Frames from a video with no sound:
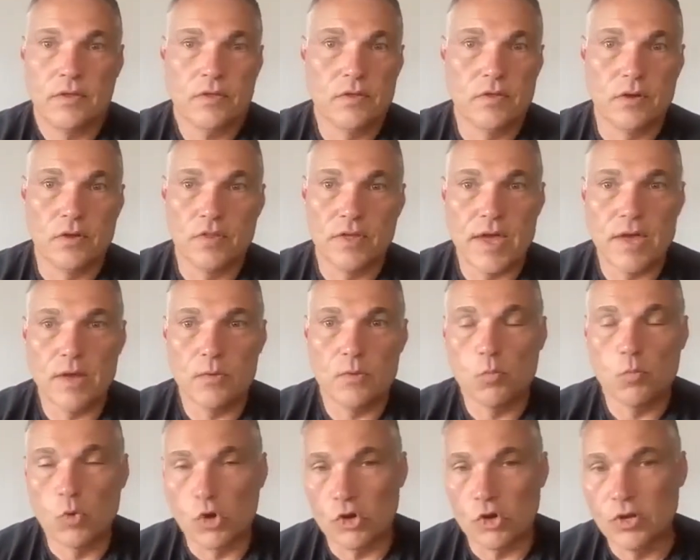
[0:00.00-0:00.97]
they
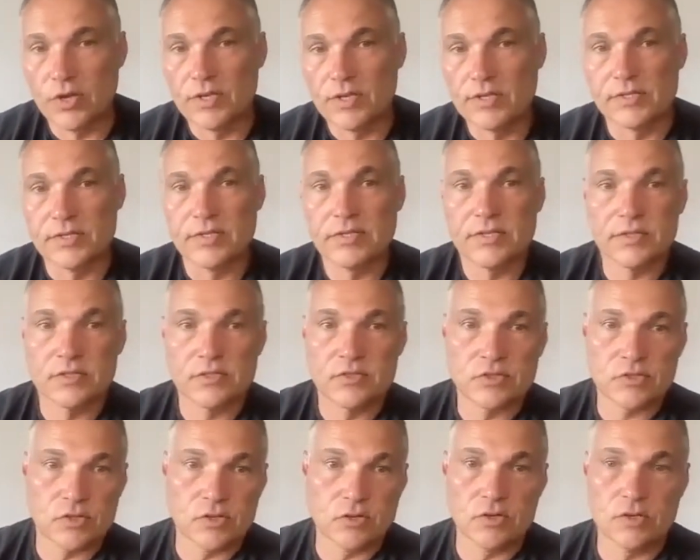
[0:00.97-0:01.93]
had worries and
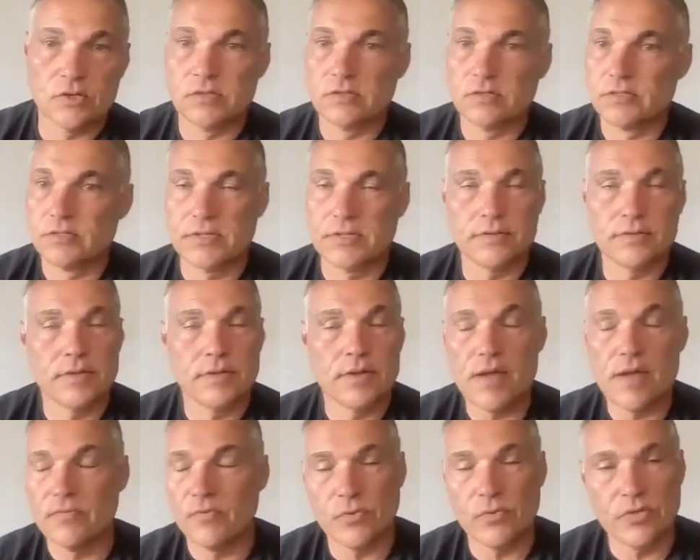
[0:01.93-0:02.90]
concerns and
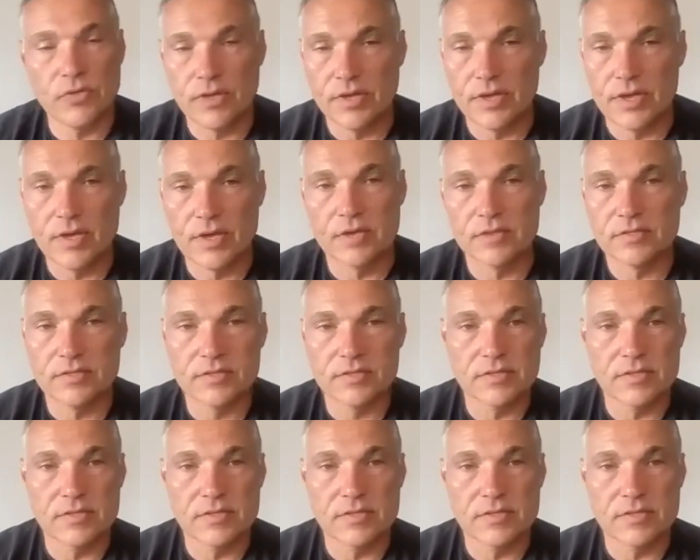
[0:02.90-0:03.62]
everything else.